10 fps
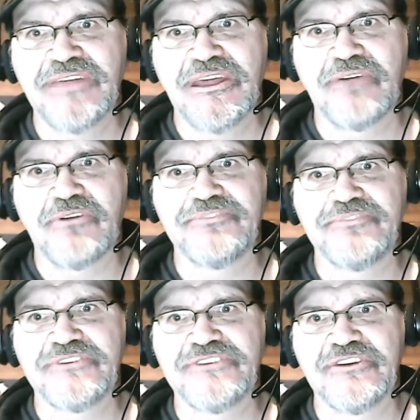However,
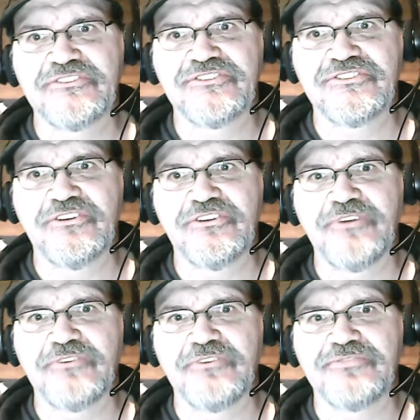the tears still
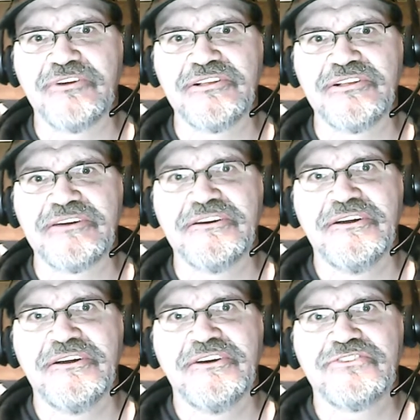fell freely.
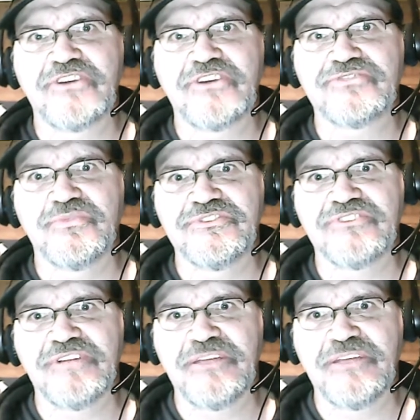Such was
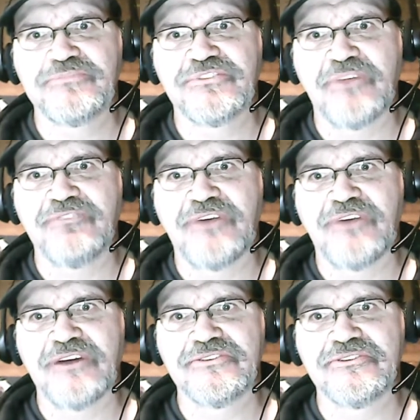the glimpse of my
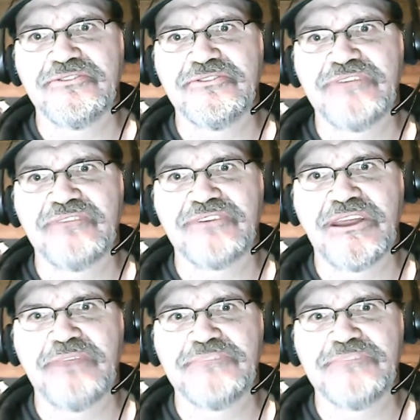father, who never
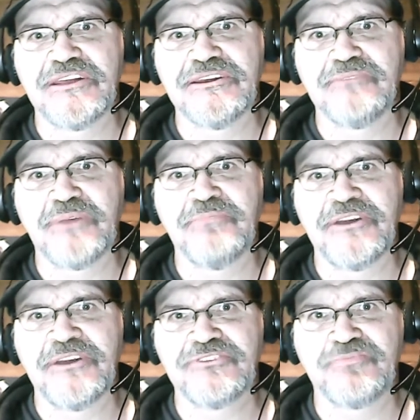came to any of my
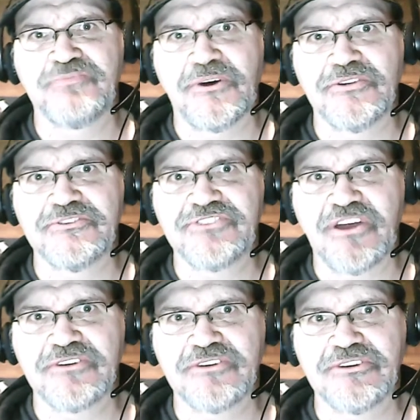baseball or
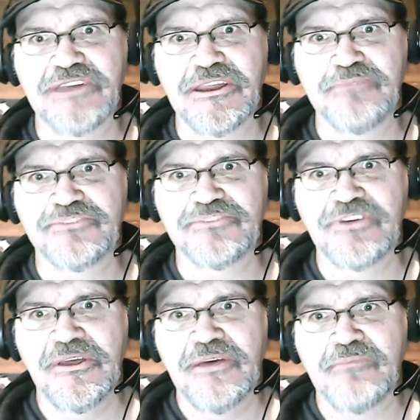soccer games.
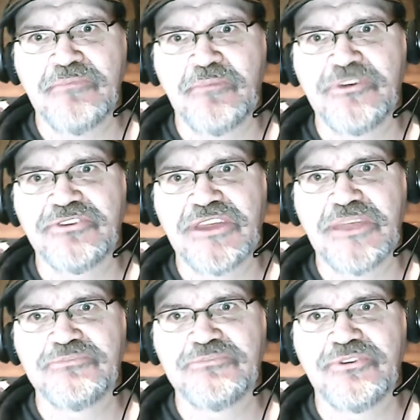My mother
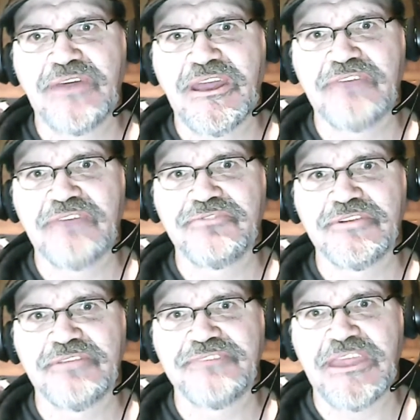came to a handful
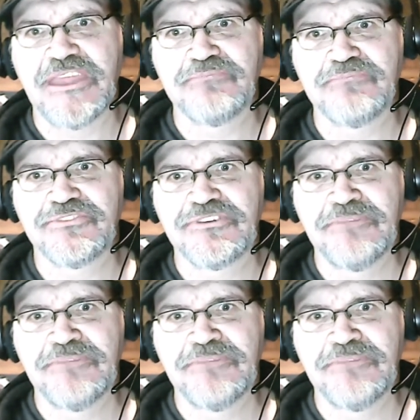of games.